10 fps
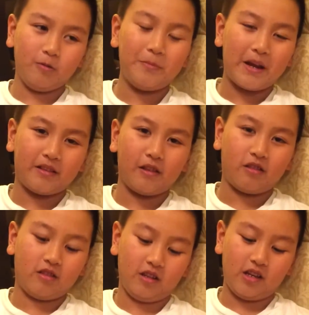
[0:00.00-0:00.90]
made the
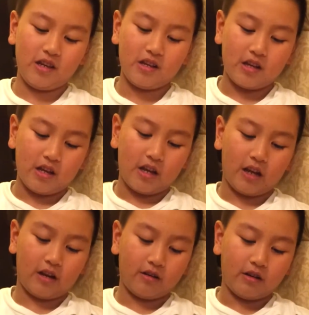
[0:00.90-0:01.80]
sea?
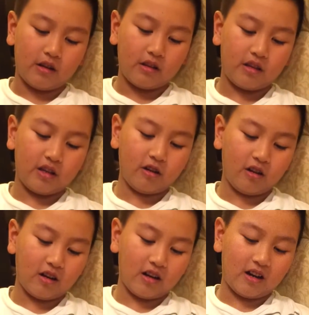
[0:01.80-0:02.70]
And
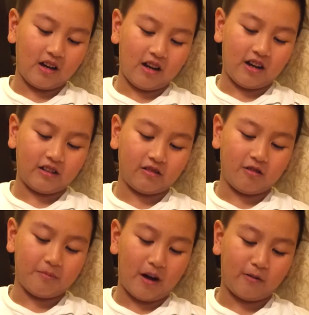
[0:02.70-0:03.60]
sino ang
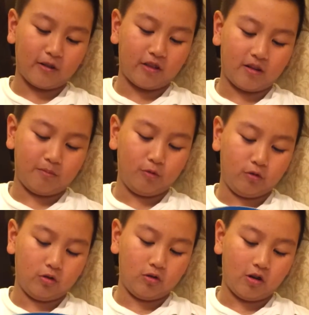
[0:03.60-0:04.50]
gumawa sa
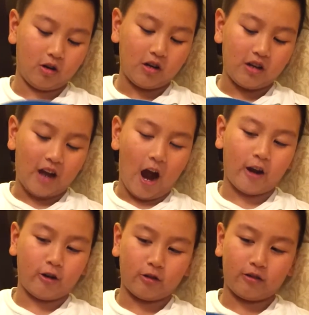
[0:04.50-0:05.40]
mundo?
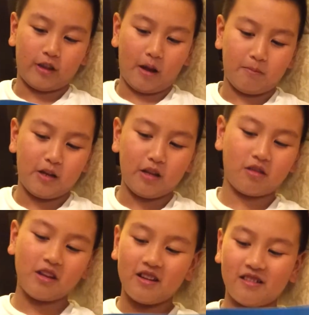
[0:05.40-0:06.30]
I don't know what that means.
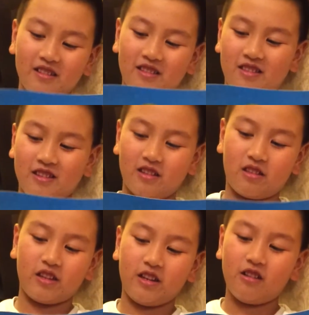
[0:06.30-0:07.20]

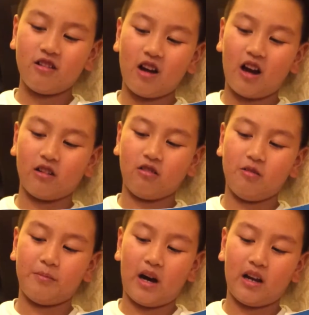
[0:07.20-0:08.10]
Sino ang
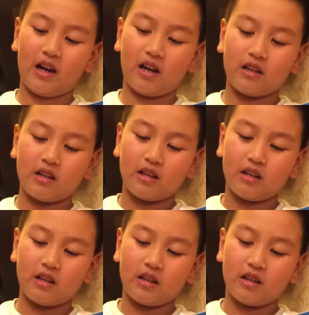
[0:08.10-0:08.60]
lumalang